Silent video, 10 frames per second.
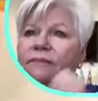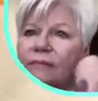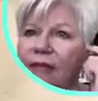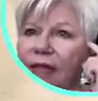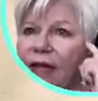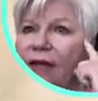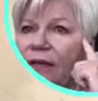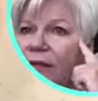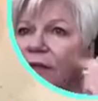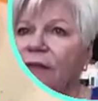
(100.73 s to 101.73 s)
Okay,
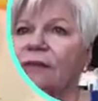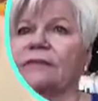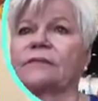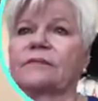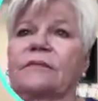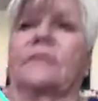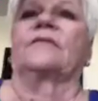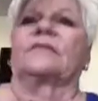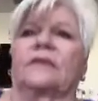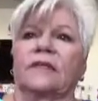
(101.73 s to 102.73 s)
there.
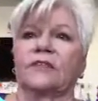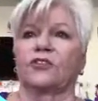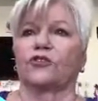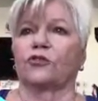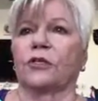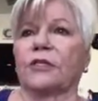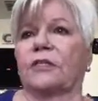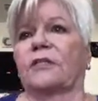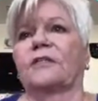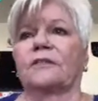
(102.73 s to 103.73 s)
Shrunk
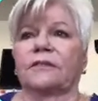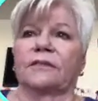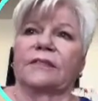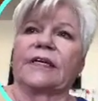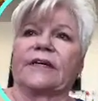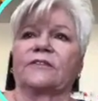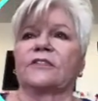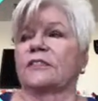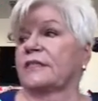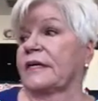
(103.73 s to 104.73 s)
down to
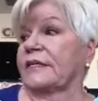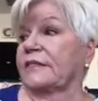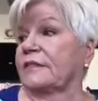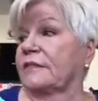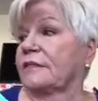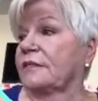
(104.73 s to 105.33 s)
size.